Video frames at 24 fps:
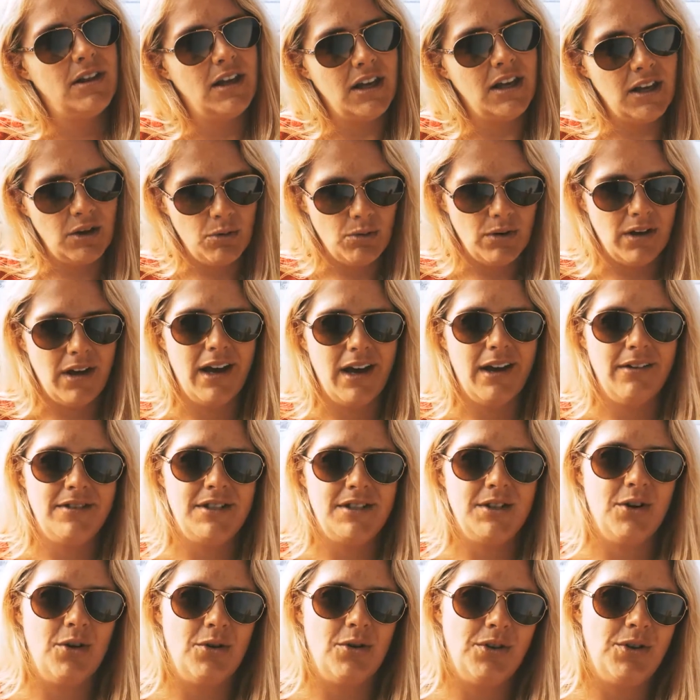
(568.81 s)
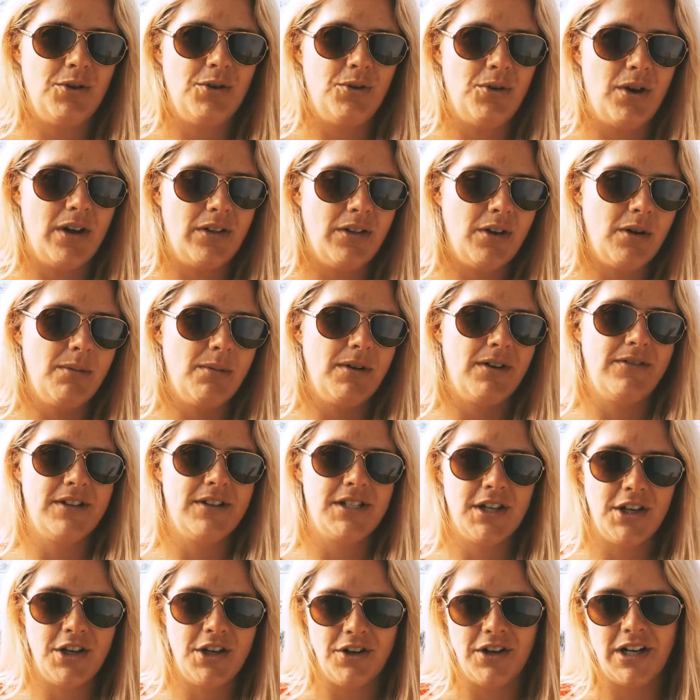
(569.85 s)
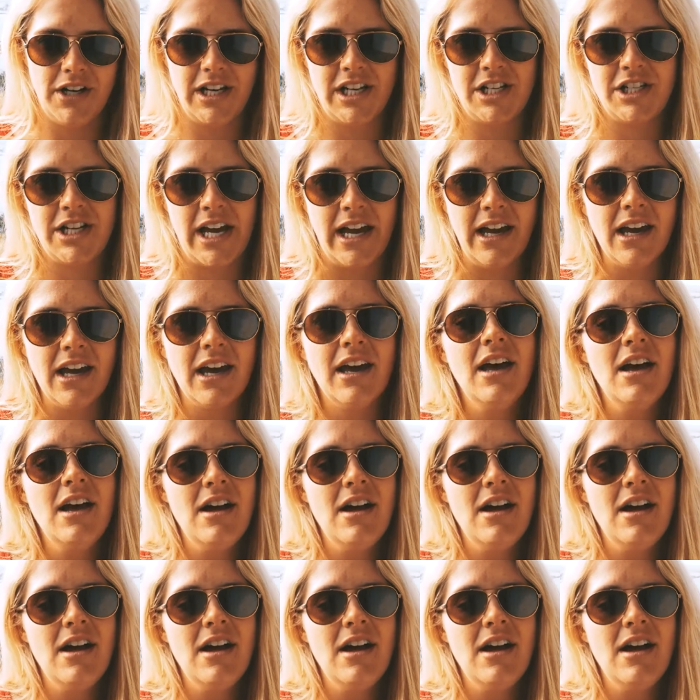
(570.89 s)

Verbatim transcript: that you will have to go through a little bit of a security check,